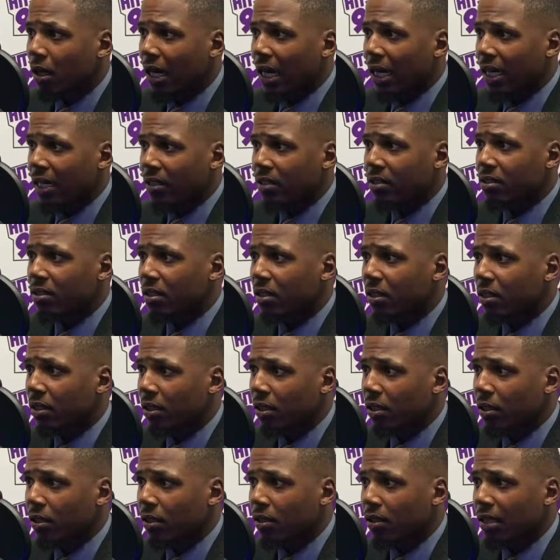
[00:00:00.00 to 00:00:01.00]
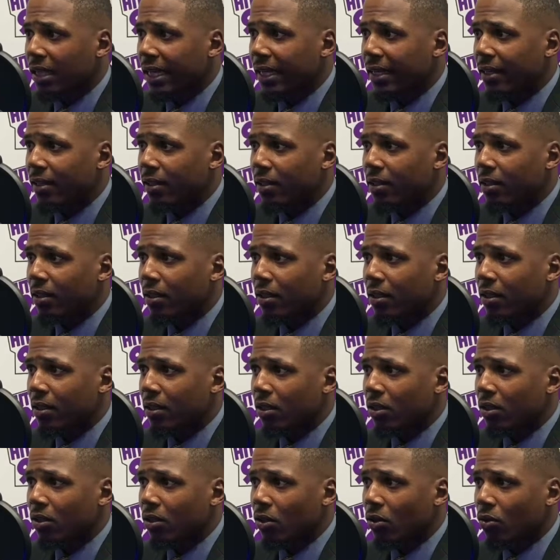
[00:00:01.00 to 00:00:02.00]
I could see that,
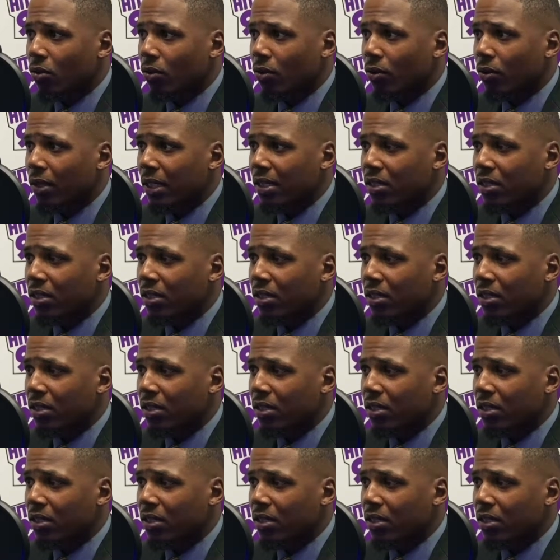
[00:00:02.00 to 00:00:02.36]
you know,